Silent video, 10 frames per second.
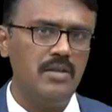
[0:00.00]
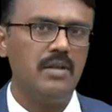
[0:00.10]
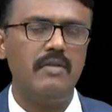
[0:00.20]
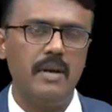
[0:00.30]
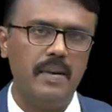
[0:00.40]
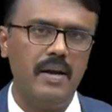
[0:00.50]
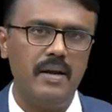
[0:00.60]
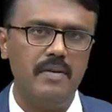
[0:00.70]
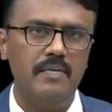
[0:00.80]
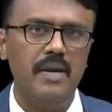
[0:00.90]
dose of
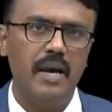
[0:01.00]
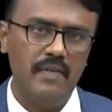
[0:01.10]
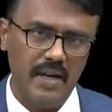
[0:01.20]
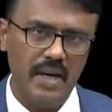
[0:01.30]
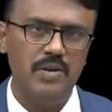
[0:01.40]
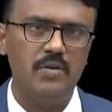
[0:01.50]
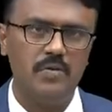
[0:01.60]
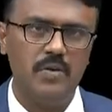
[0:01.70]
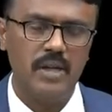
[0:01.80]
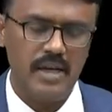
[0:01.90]
heparin, we have an
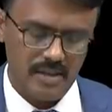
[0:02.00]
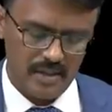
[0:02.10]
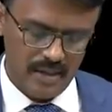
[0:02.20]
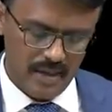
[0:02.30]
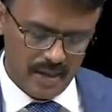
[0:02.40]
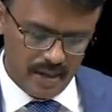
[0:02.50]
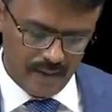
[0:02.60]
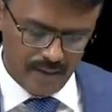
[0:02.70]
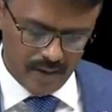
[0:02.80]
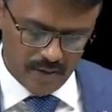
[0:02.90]
antidote for that,
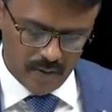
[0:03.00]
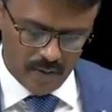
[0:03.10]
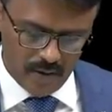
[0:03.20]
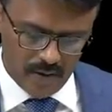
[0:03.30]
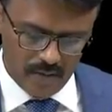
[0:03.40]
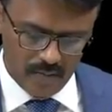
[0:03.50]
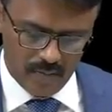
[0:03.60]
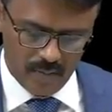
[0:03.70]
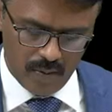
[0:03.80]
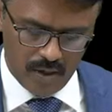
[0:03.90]
and that is called
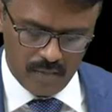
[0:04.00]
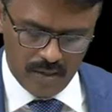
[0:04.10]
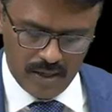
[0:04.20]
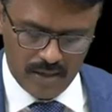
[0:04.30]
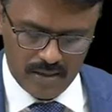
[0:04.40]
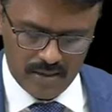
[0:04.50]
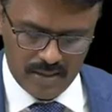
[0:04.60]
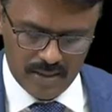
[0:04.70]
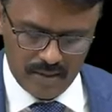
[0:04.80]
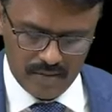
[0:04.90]
protamine
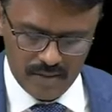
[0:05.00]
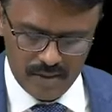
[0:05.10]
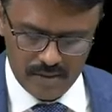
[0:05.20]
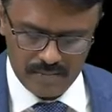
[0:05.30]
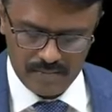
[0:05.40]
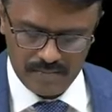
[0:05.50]
sulfate.